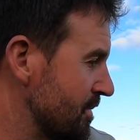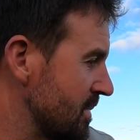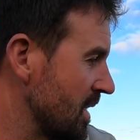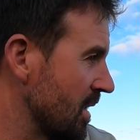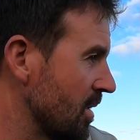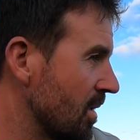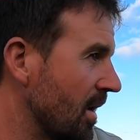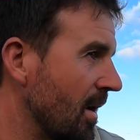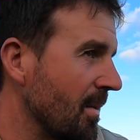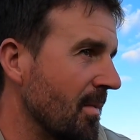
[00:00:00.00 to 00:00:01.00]
So
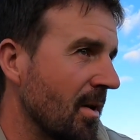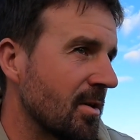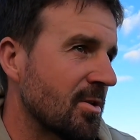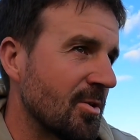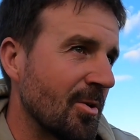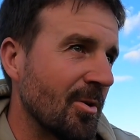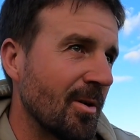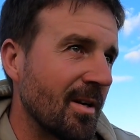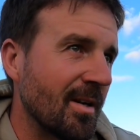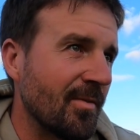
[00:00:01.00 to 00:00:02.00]
I'm not
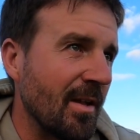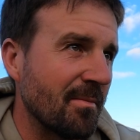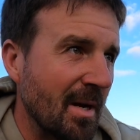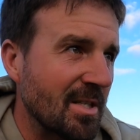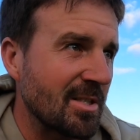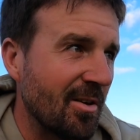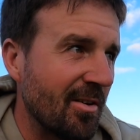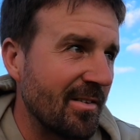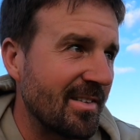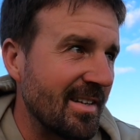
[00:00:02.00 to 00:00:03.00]
sure if there's much
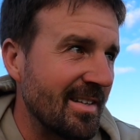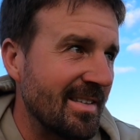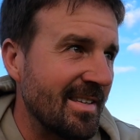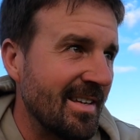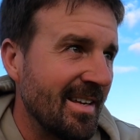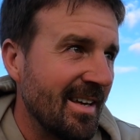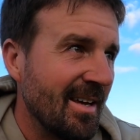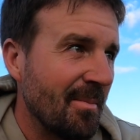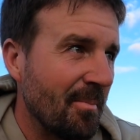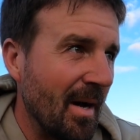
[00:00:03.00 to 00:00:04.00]
science in it,
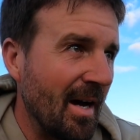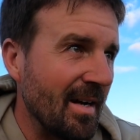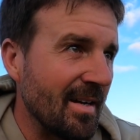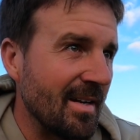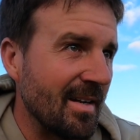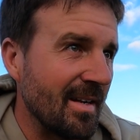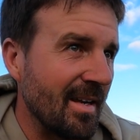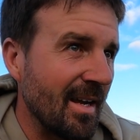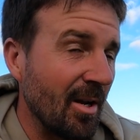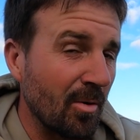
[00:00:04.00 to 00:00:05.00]
but
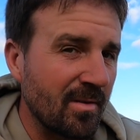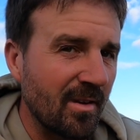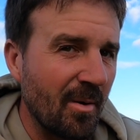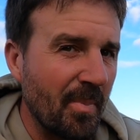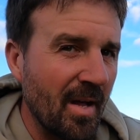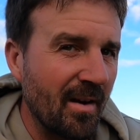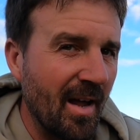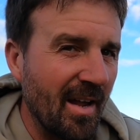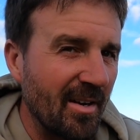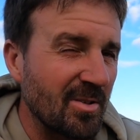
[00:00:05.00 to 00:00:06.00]
it looks a lot better,
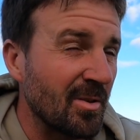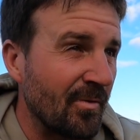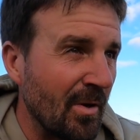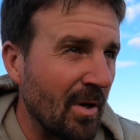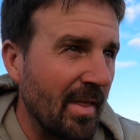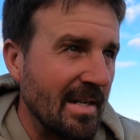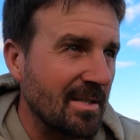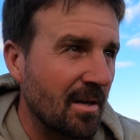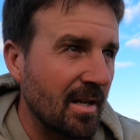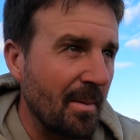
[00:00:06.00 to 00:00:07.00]
and I do feel like they
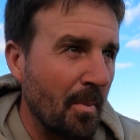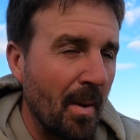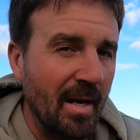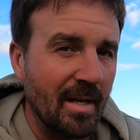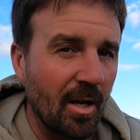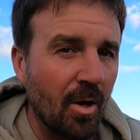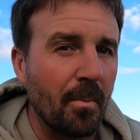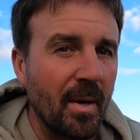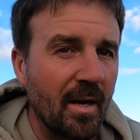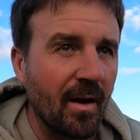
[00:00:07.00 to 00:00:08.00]
tidy up a paddock a lot
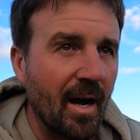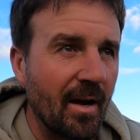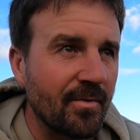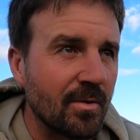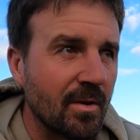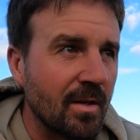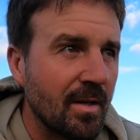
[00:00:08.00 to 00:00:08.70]
better after it.